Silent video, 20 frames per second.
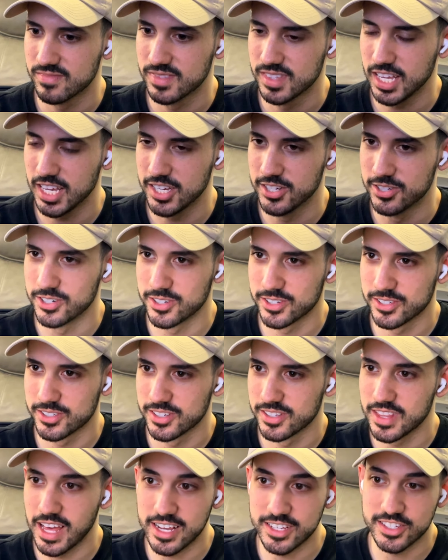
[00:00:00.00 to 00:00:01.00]
Tears.
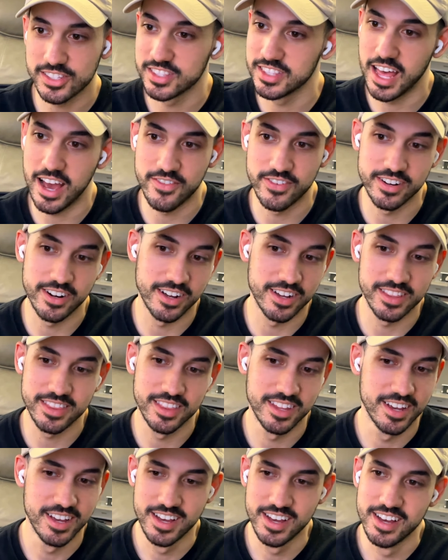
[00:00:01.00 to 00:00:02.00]
That's never
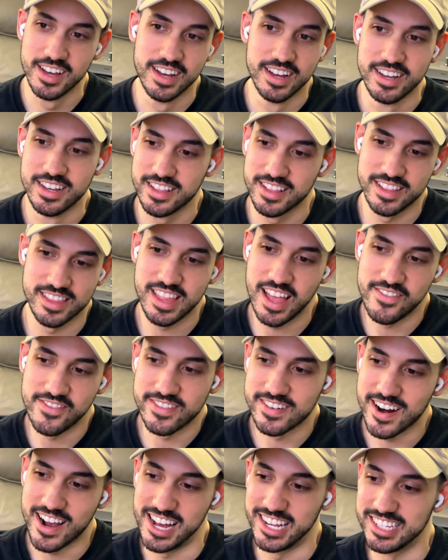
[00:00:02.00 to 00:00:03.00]

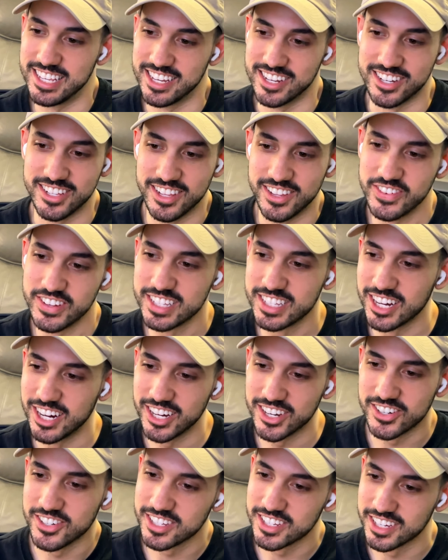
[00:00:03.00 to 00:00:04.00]
ideal of a
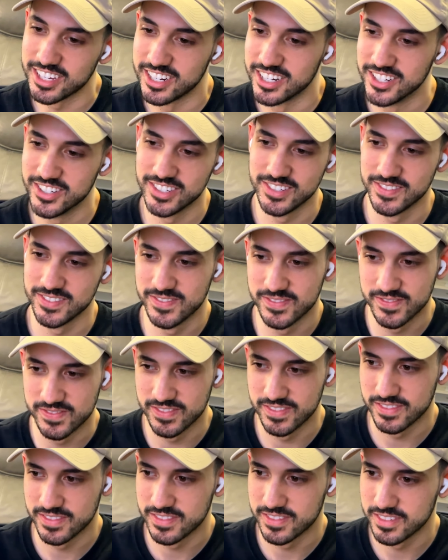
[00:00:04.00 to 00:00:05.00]
title, you know?
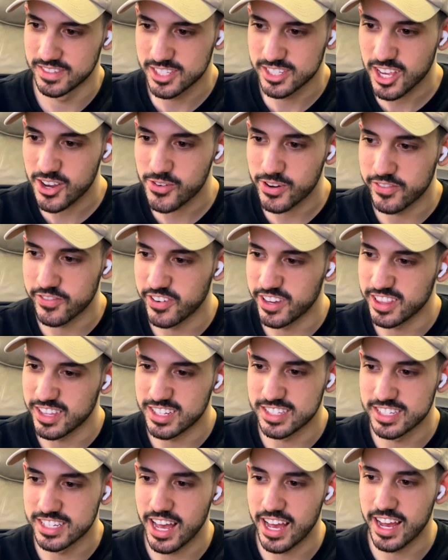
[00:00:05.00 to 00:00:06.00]
It's like when
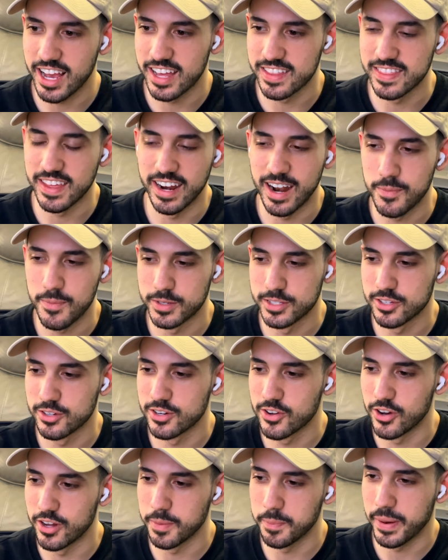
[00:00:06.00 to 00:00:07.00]
Vinland Saga had that episode
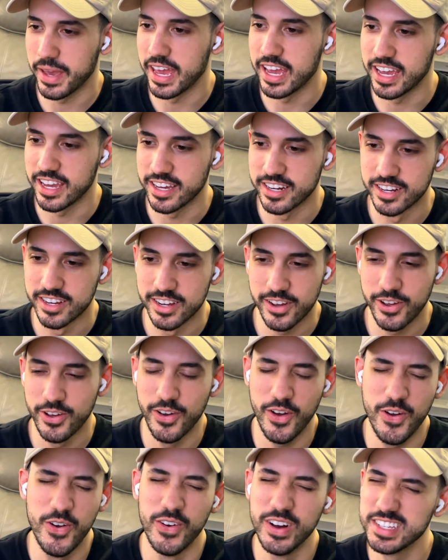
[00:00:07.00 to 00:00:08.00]
called Pain.
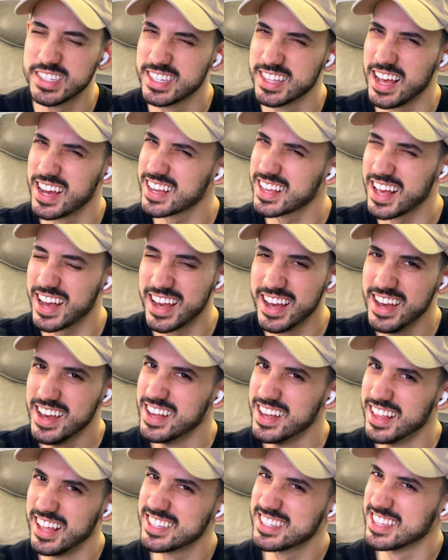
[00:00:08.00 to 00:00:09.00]
It was like,
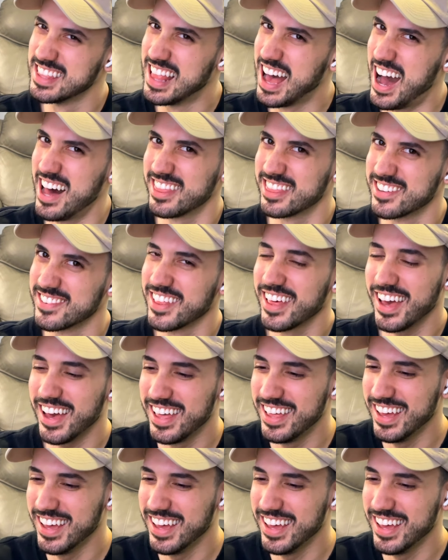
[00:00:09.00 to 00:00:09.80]
let's not do that.